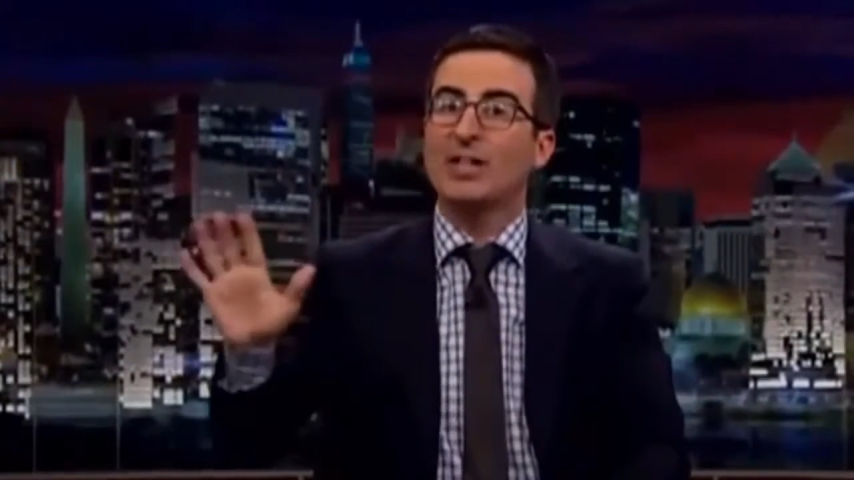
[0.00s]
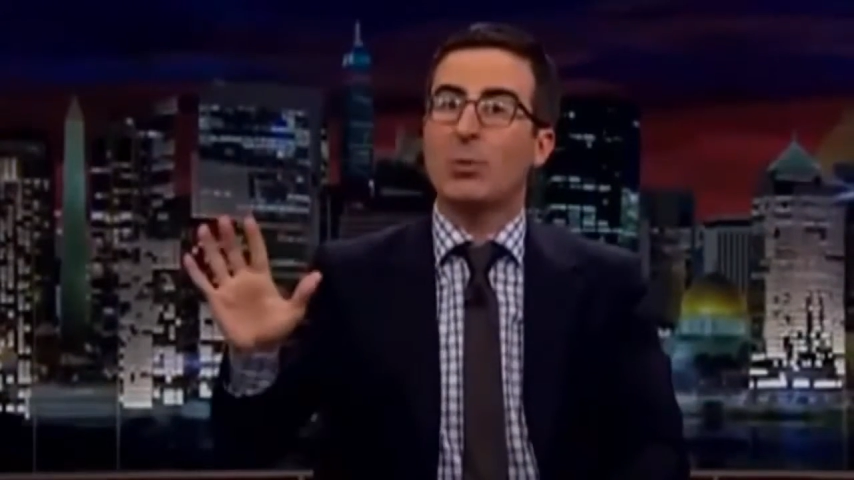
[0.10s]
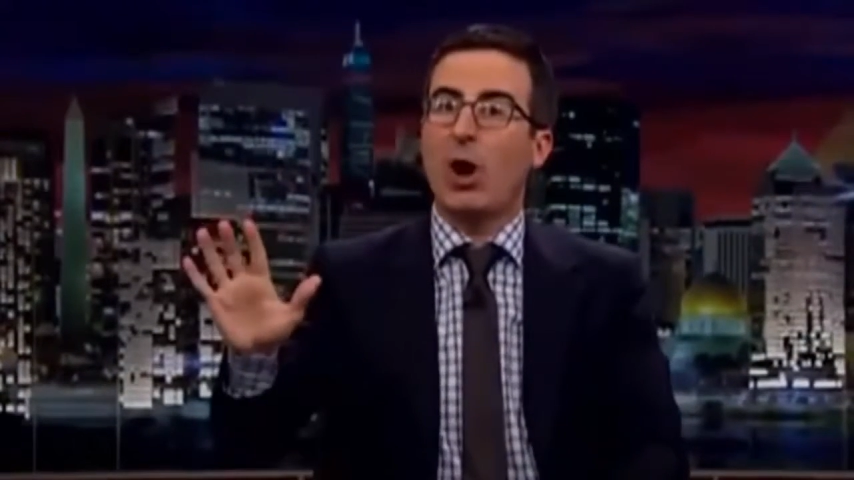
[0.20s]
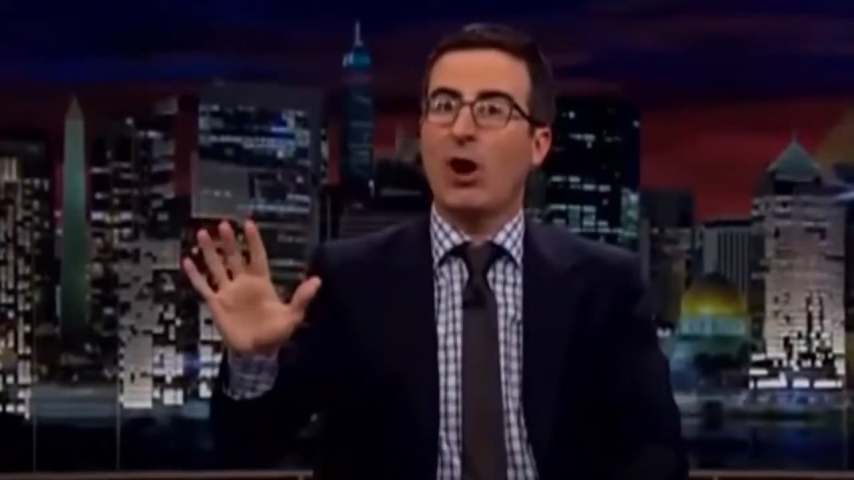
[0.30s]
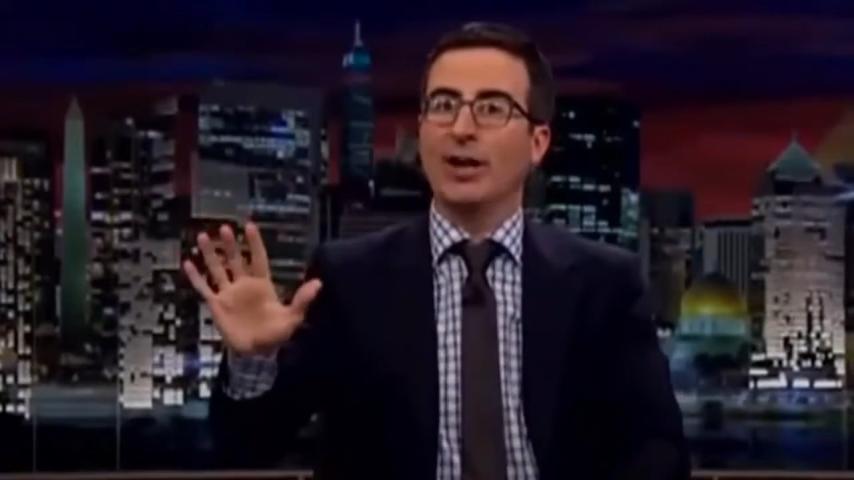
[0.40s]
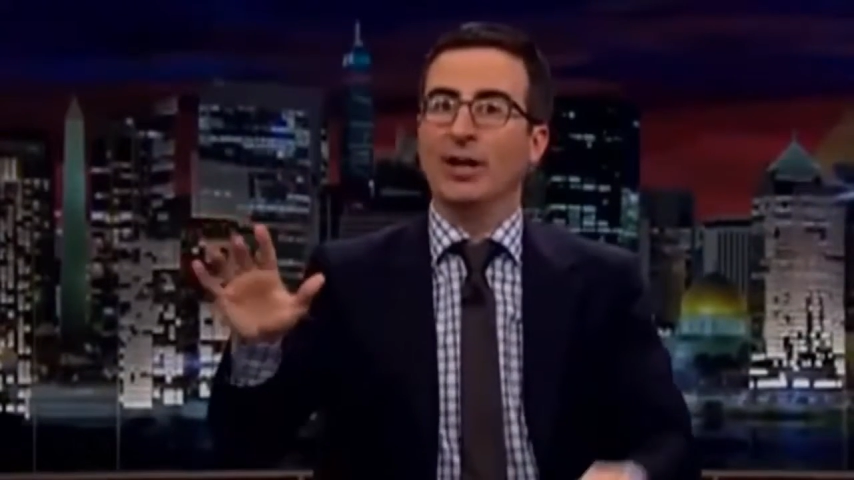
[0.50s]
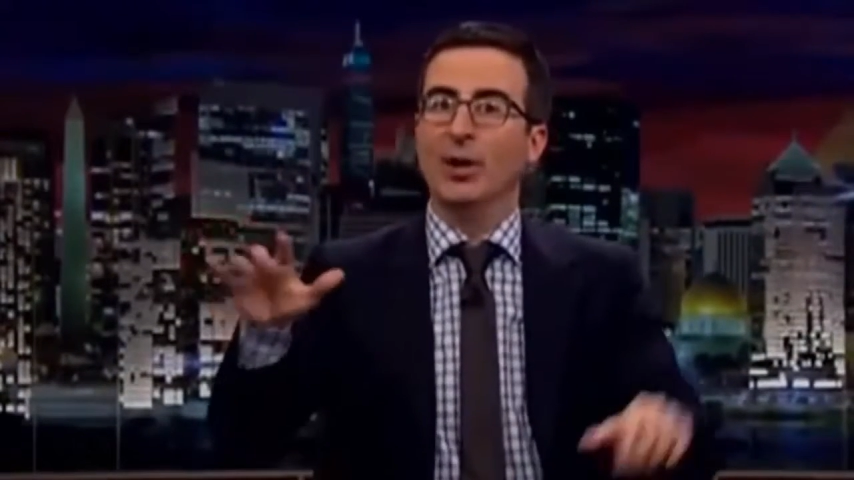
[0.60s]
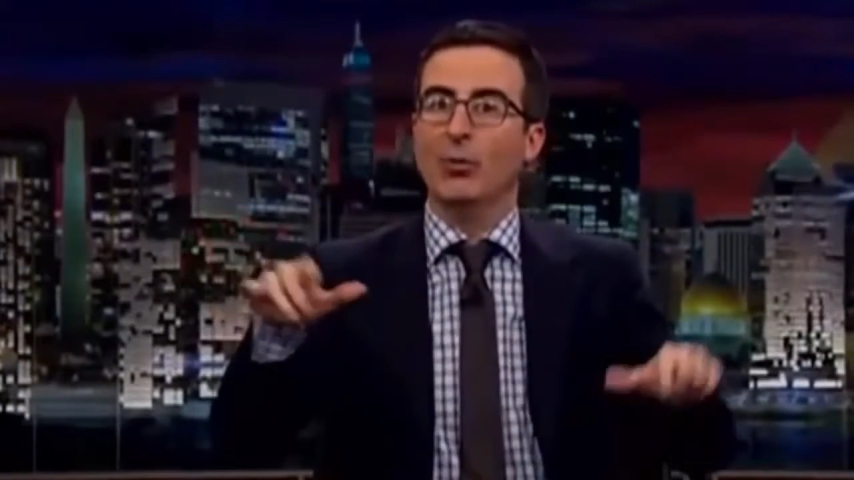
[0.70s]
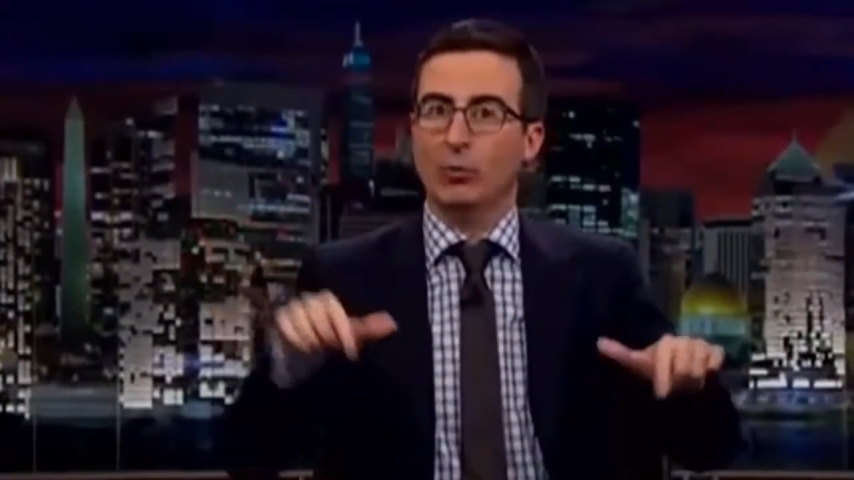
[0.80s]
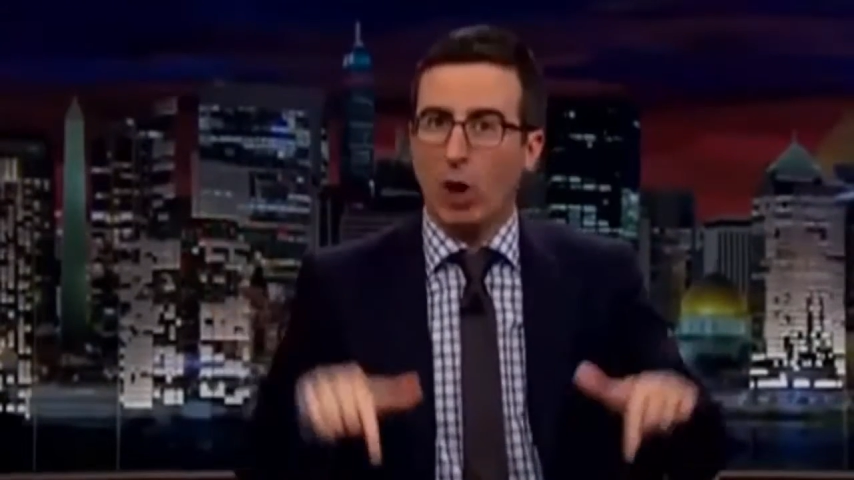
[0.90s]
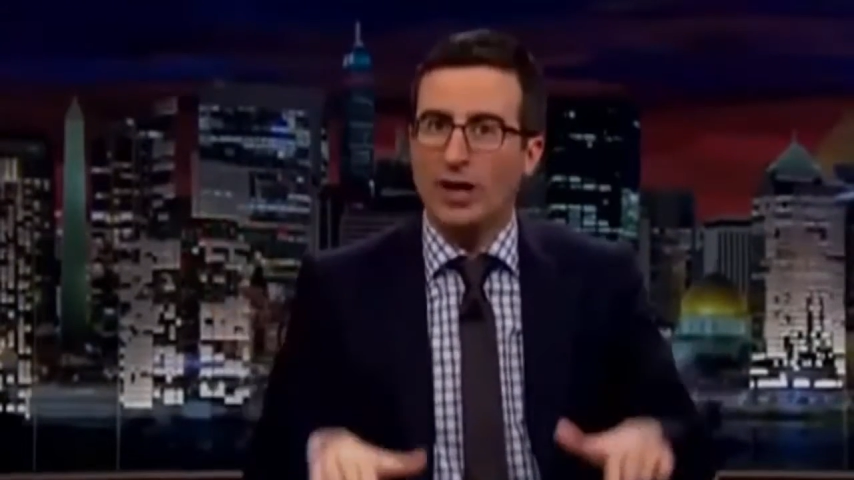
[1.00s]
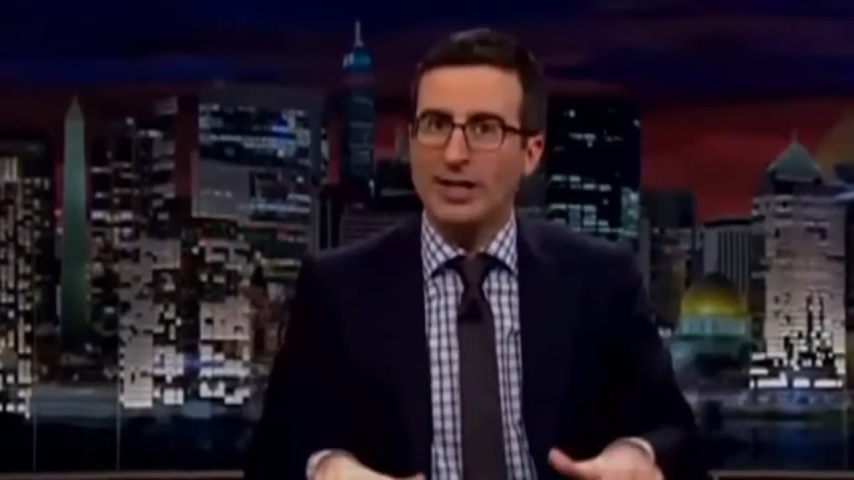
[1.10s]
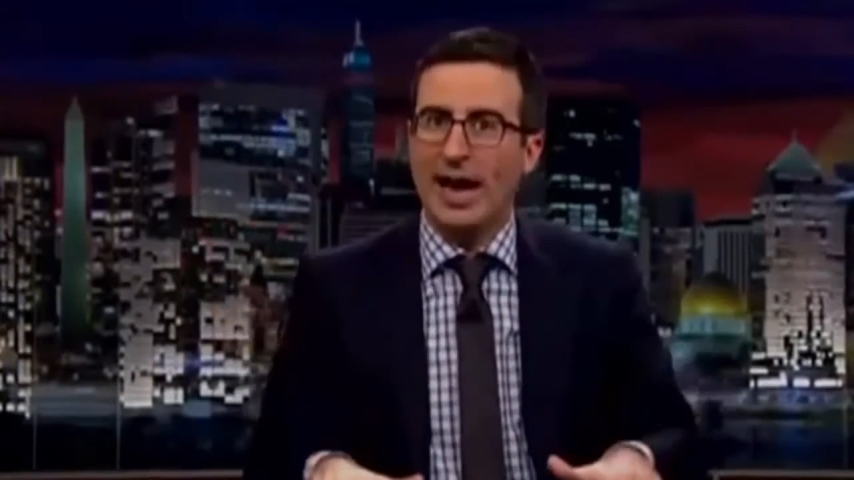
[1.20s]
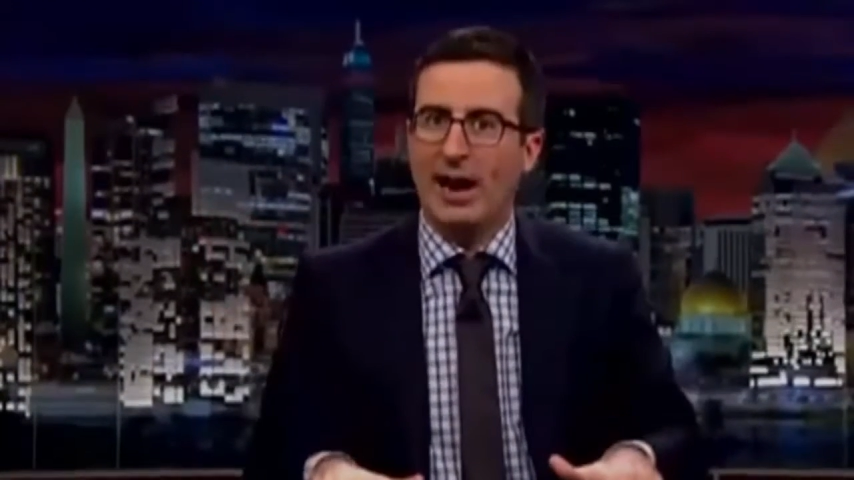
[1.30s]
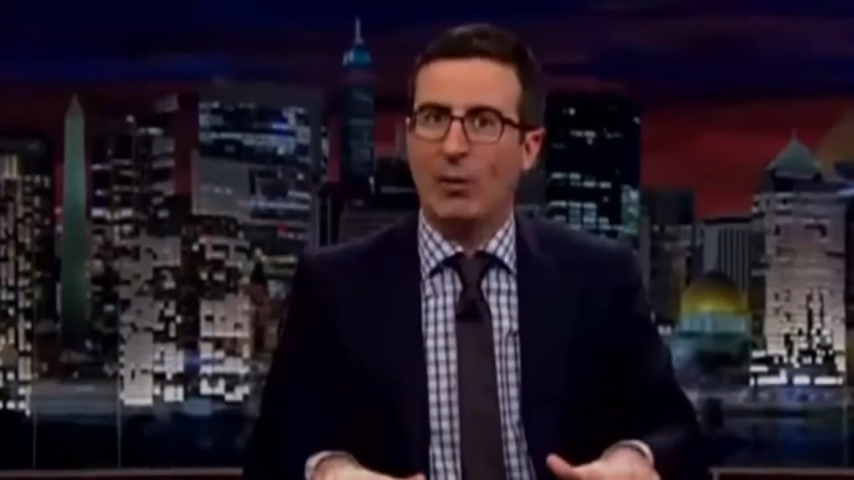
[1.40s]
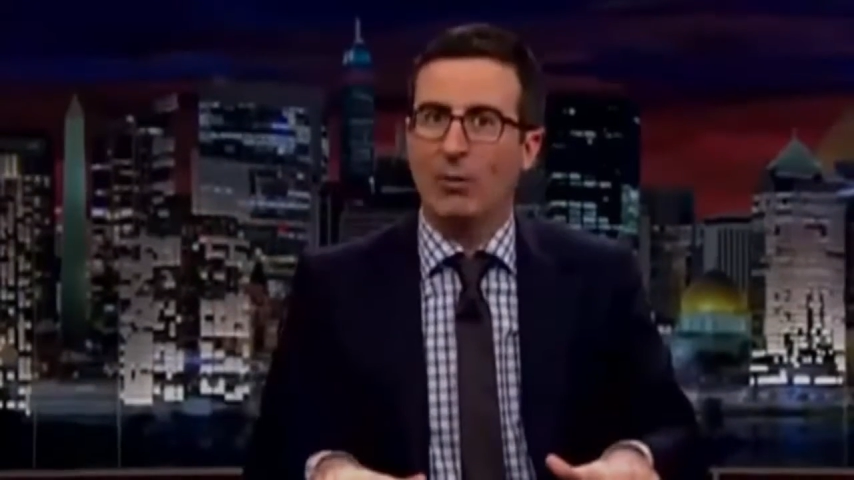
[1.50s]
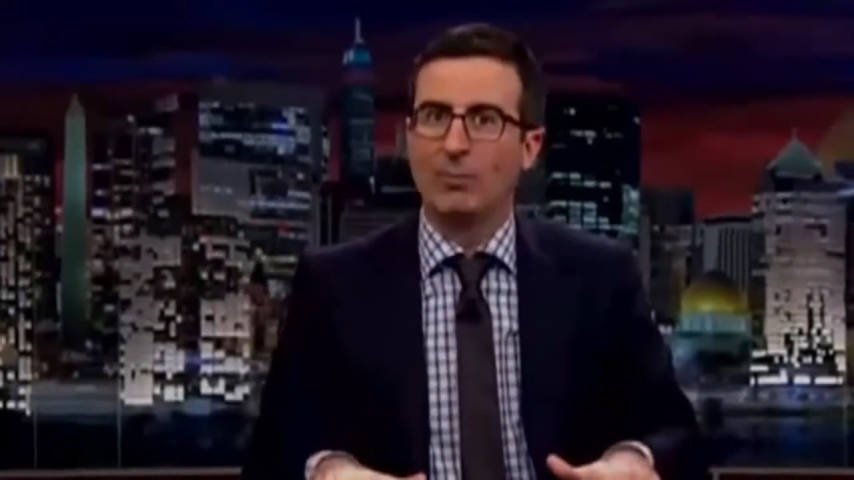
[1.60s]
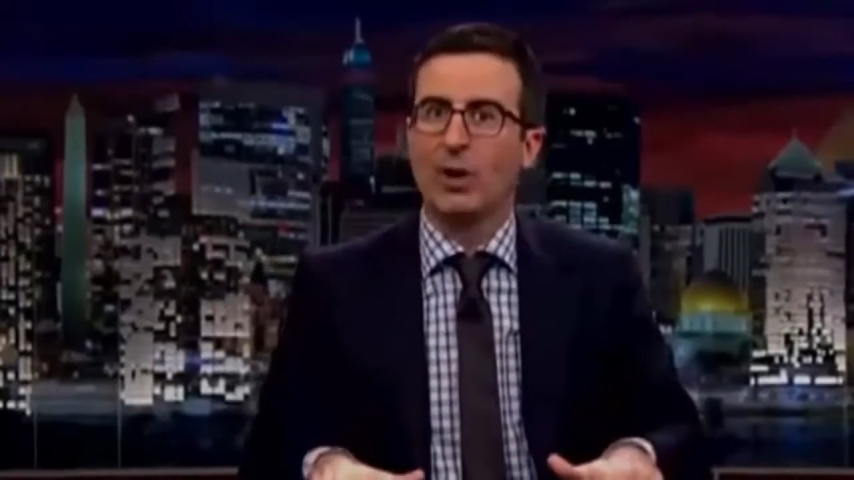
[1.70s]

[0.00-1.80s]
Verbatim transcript: is why, right now,